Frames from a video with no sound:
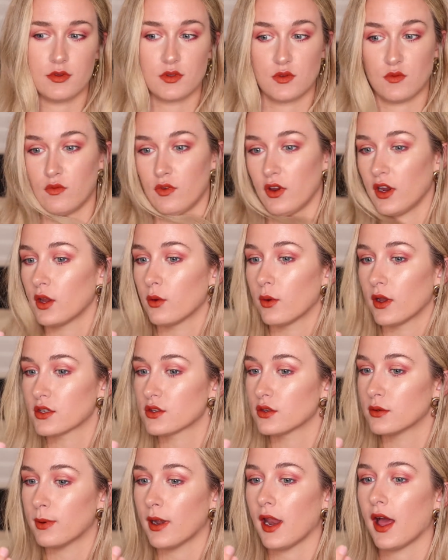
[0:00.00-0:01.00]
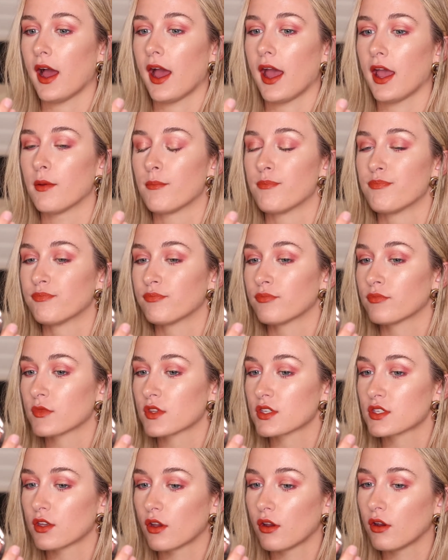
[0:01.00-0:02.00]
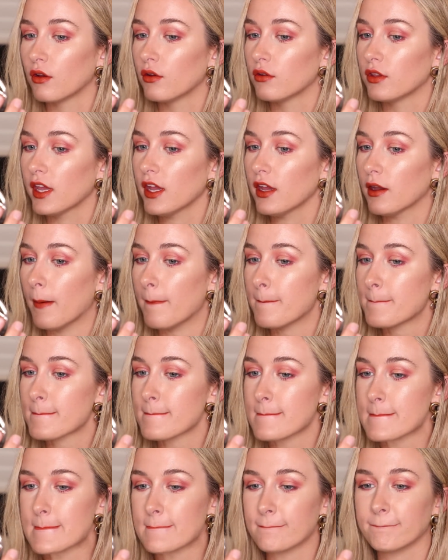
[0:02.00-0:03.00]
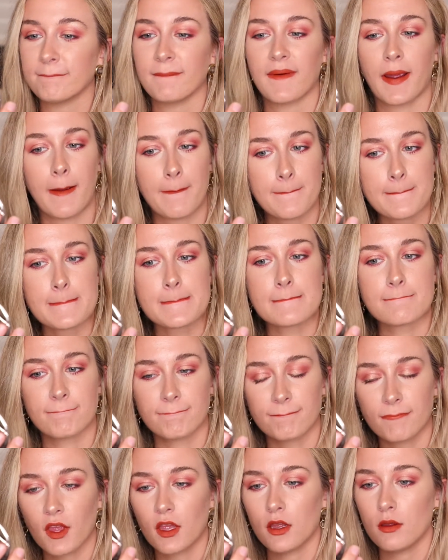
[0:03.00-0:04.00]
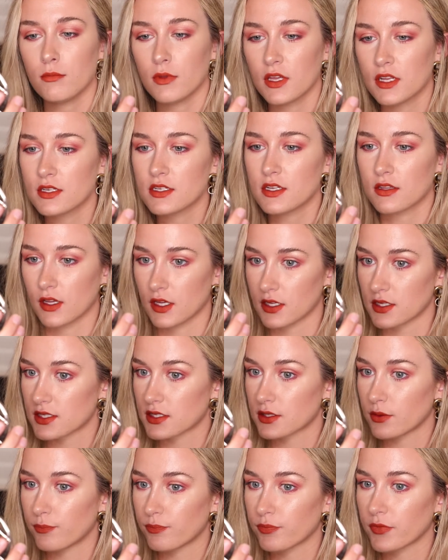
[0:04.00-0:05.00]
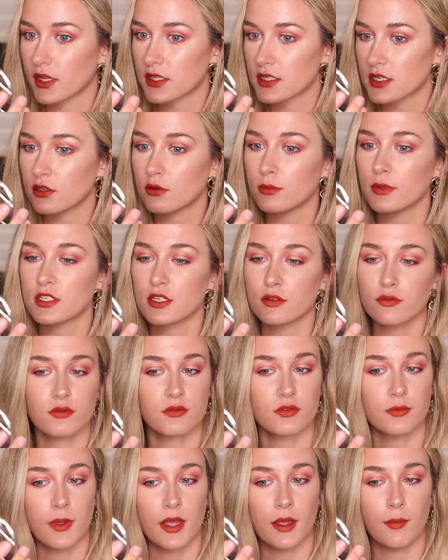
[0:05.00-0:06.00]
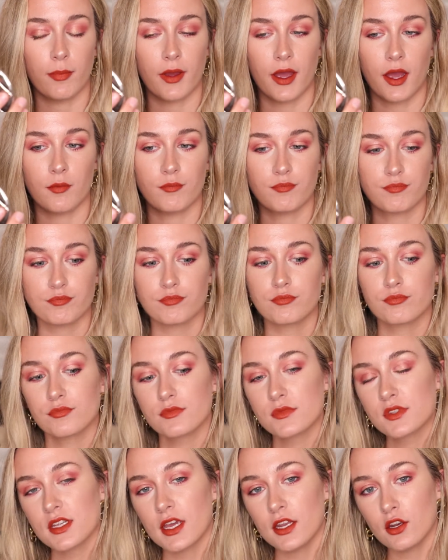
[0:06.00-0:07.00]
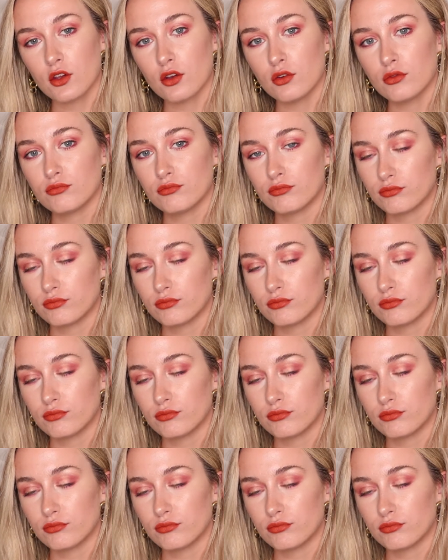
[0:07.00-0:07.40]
It was very quick to apply. So yeah, I'm into this. It's a little bit different for me, but it's kind of cool.